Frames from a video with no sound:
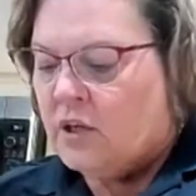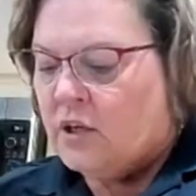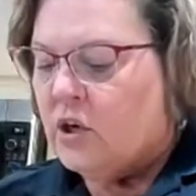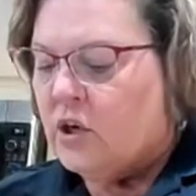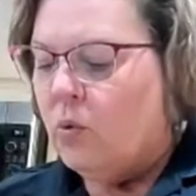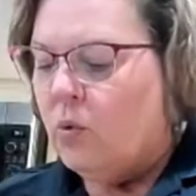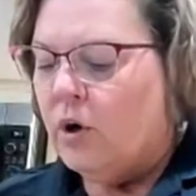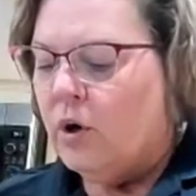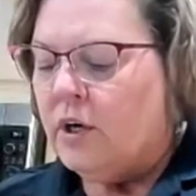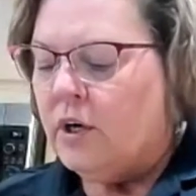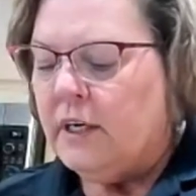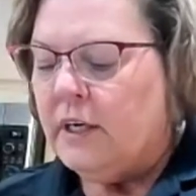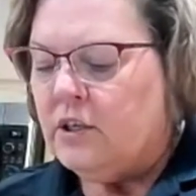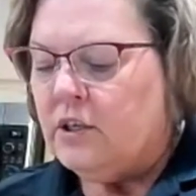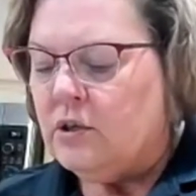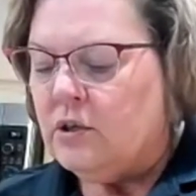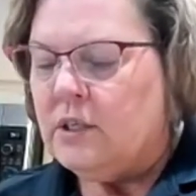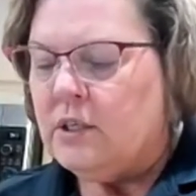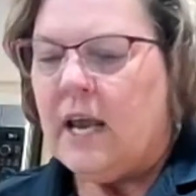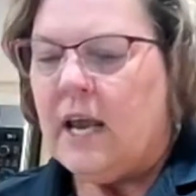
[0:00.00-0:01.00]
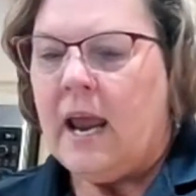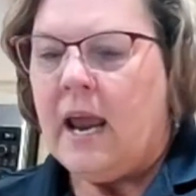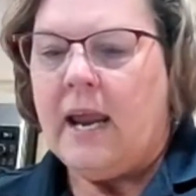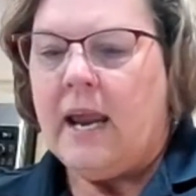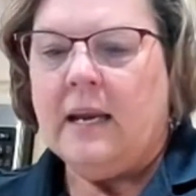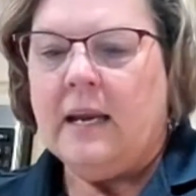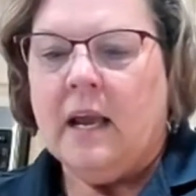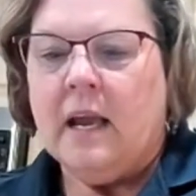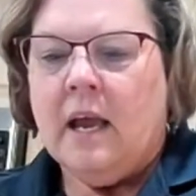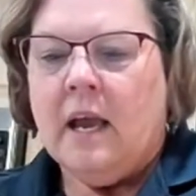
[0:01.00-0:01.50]
So we're going to
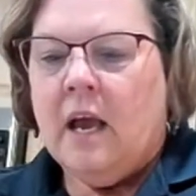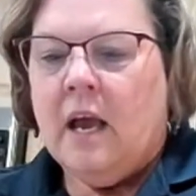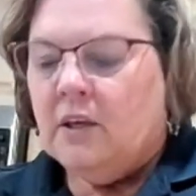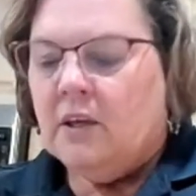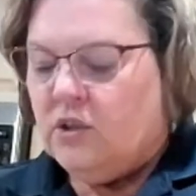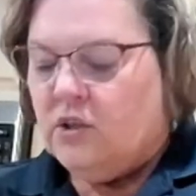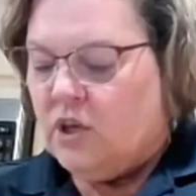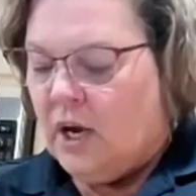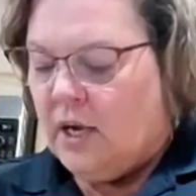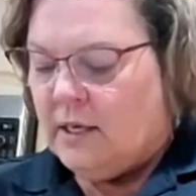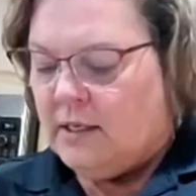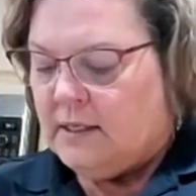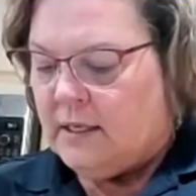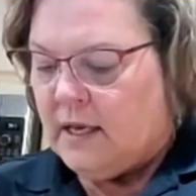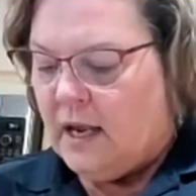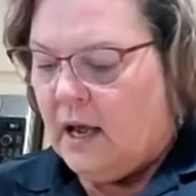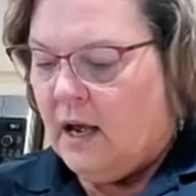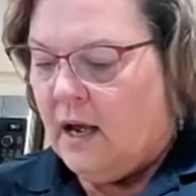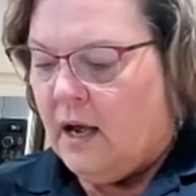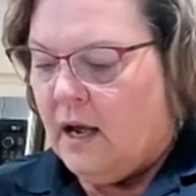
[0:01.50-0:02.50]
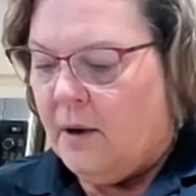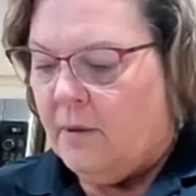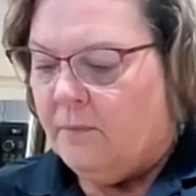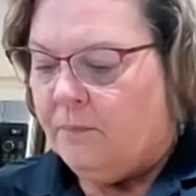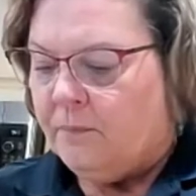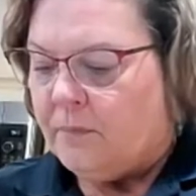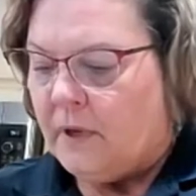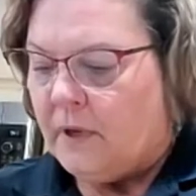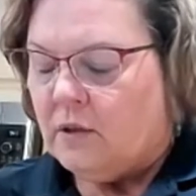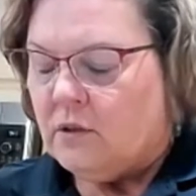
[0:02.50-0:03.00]
take just
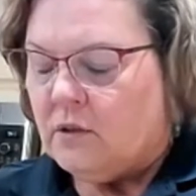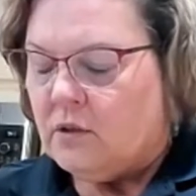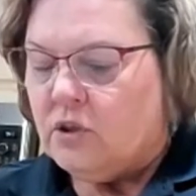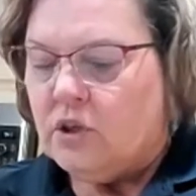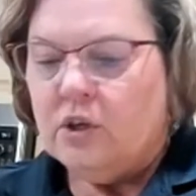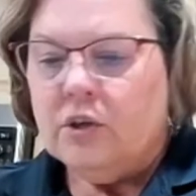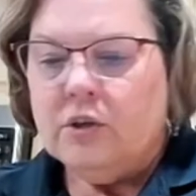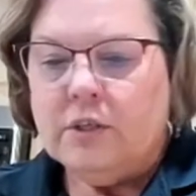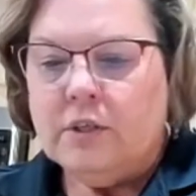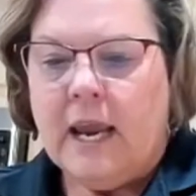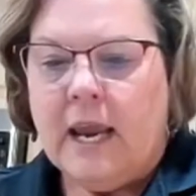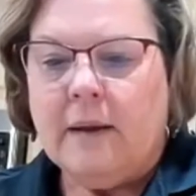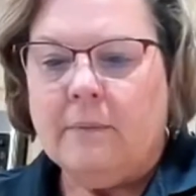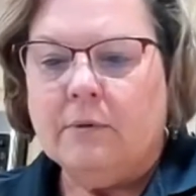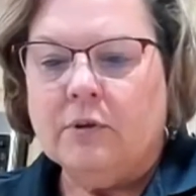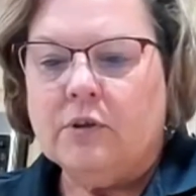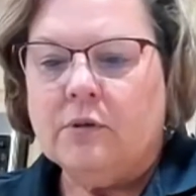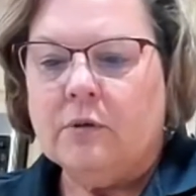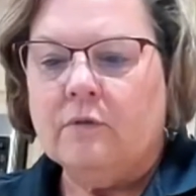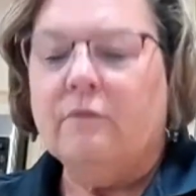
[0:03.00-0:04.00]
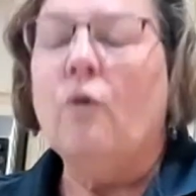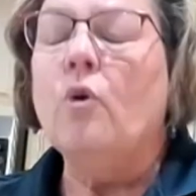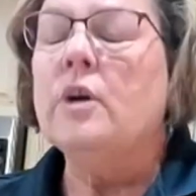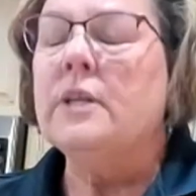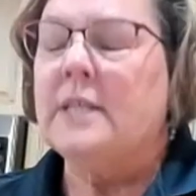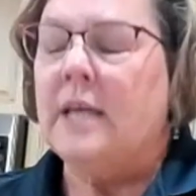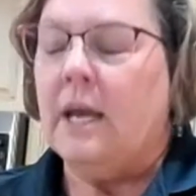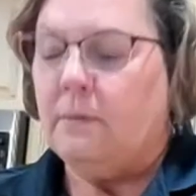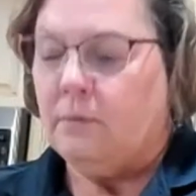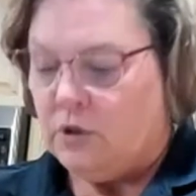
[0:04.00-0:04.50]
um, two tablespoons,
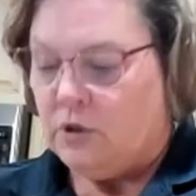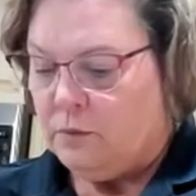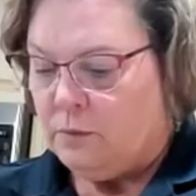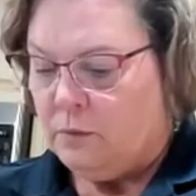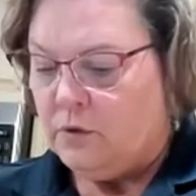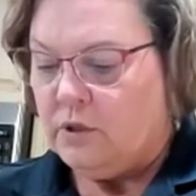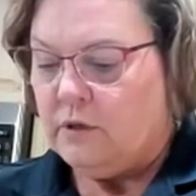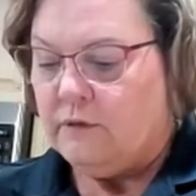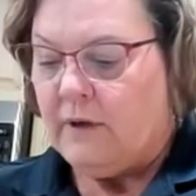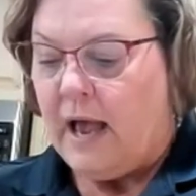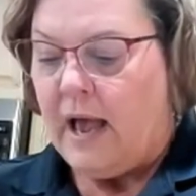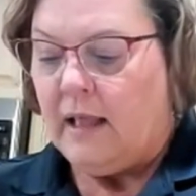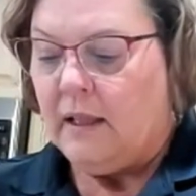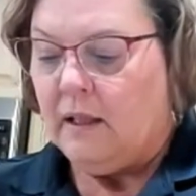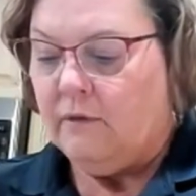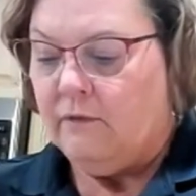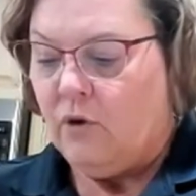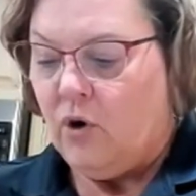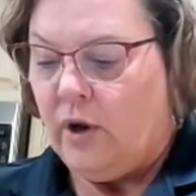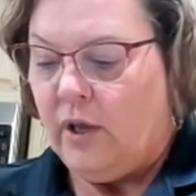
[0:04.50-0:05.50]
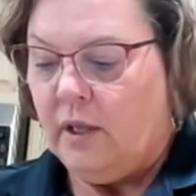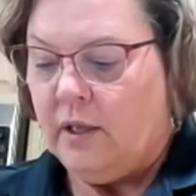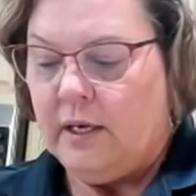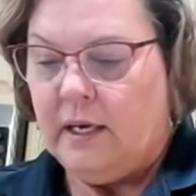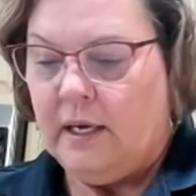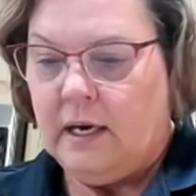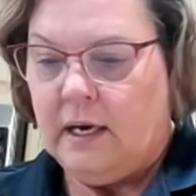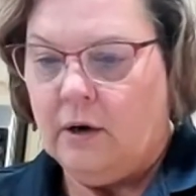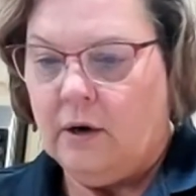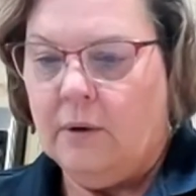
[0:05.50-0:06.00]
four tablespoons of olive
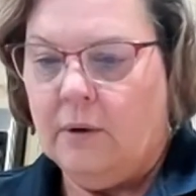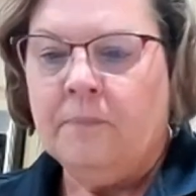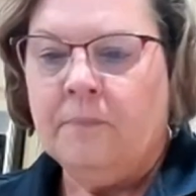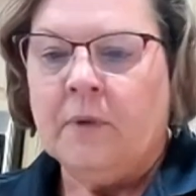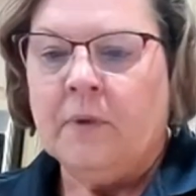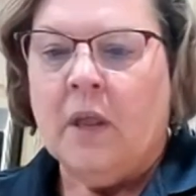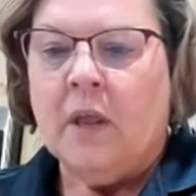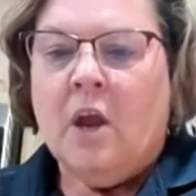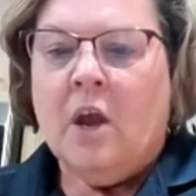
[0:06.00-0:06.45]
oil here.